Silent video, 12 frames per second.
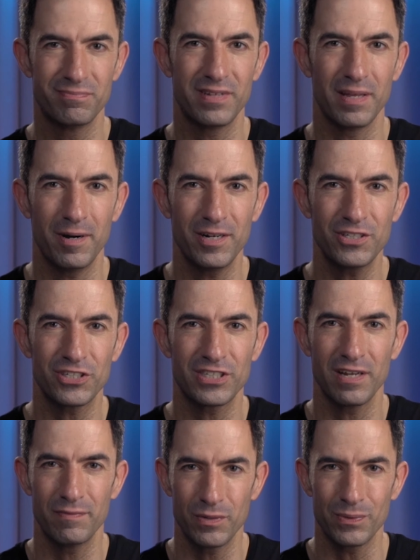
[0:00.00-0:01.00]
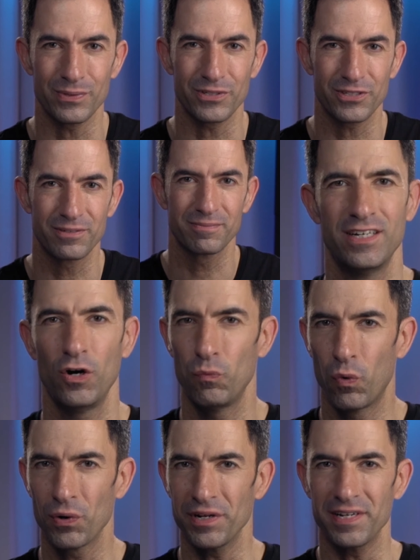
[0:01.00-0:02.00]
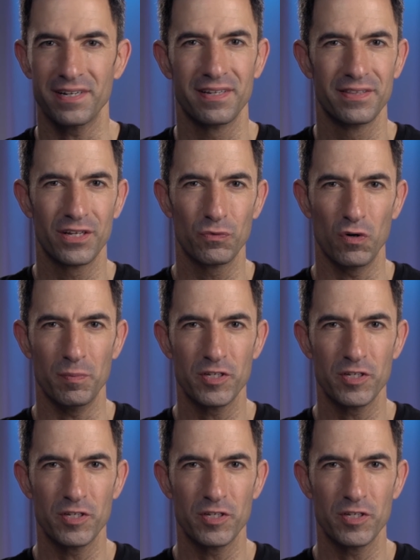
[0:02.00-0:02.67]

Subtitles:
they might just save yours. Warning, there will be